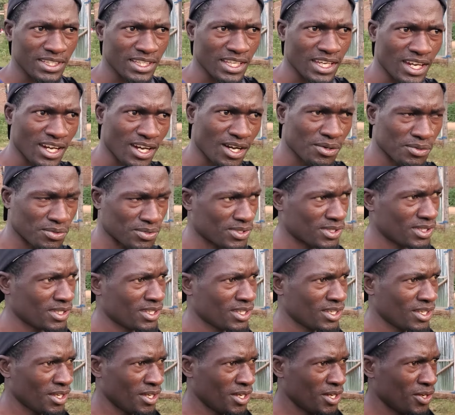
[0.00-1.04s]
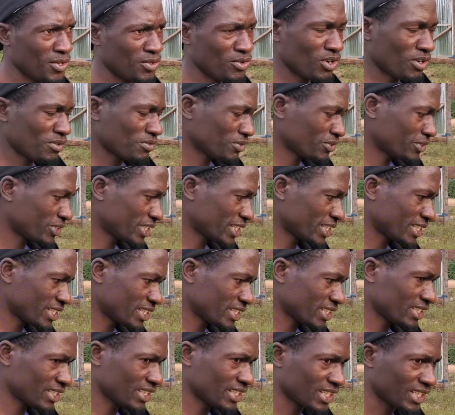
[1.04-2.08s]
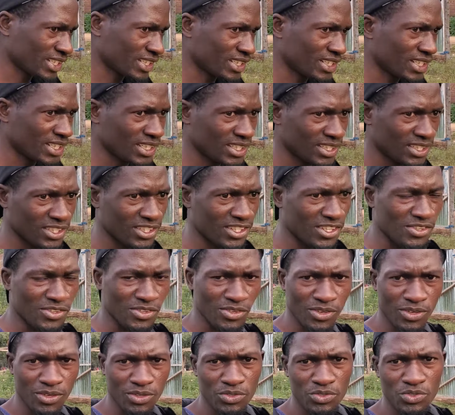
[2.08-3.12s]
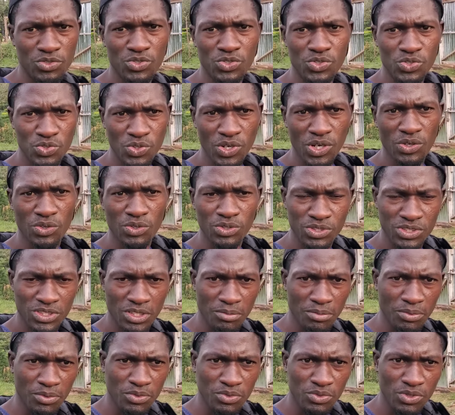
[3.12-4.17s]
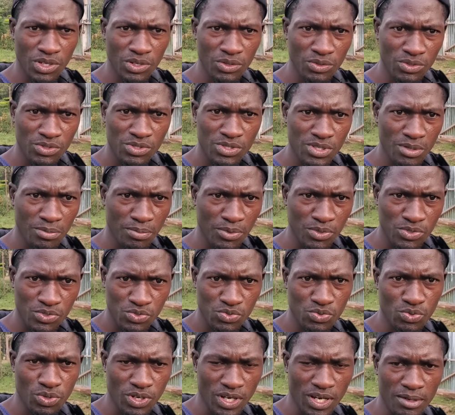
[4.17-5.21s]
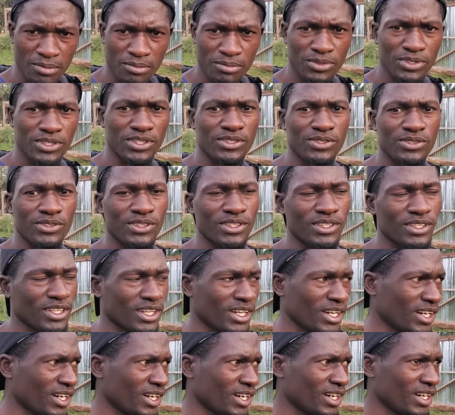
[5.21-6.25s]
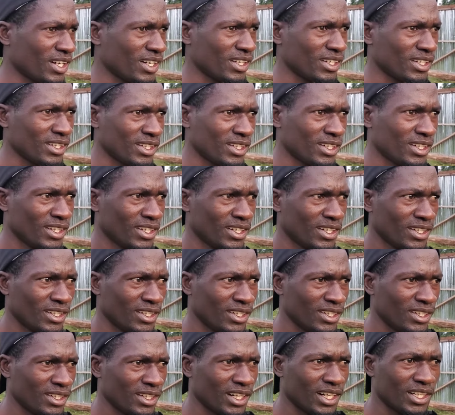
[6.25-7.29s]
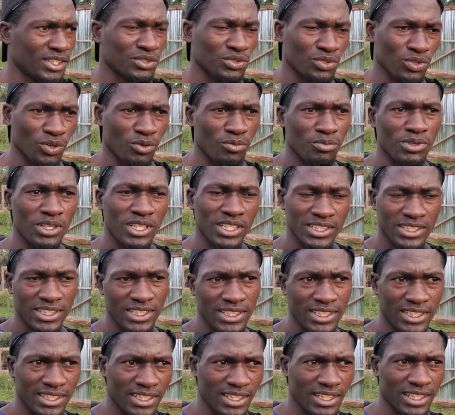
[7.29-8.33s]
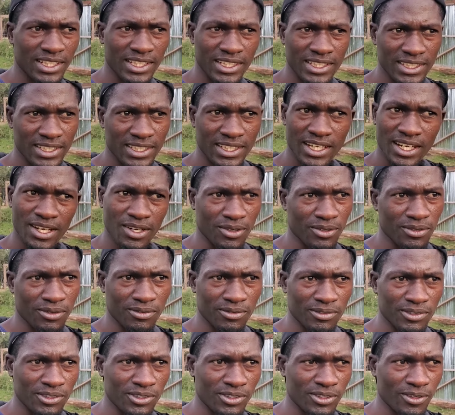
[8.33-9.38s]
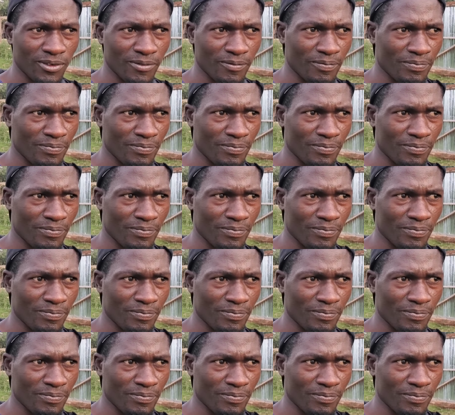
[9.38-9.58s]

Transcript: house, you have to tell that, like, hey, you know, you are not supposed to come at home late, like now, you know,